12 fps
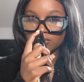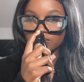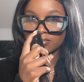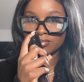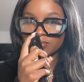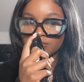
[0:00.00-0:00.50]

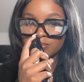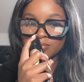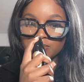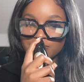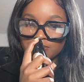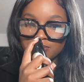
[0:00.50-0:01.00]

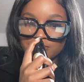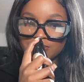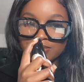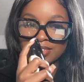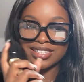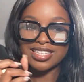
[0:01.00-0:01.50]

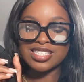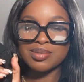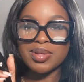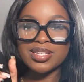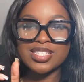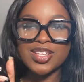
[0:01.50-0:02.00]
It
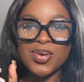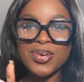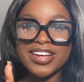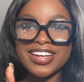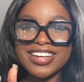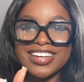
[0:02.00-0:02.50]
smells so
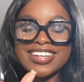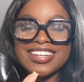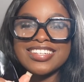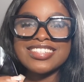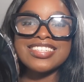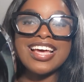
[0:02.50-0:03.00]
good.
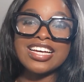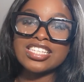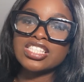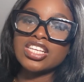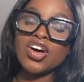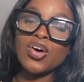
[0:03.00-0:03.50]
Yeah,
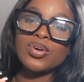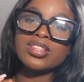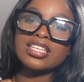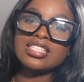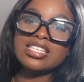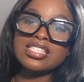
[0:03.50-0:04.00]
so
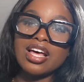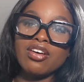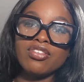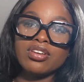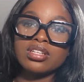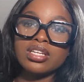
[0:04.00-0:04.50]
this is
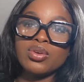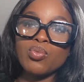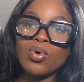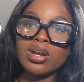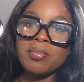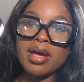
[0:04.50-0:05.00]
definitely
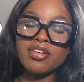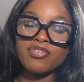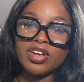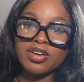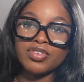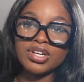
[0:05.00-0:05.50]
one of my
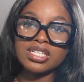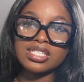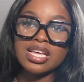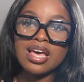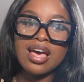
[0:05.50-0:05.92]
favorites.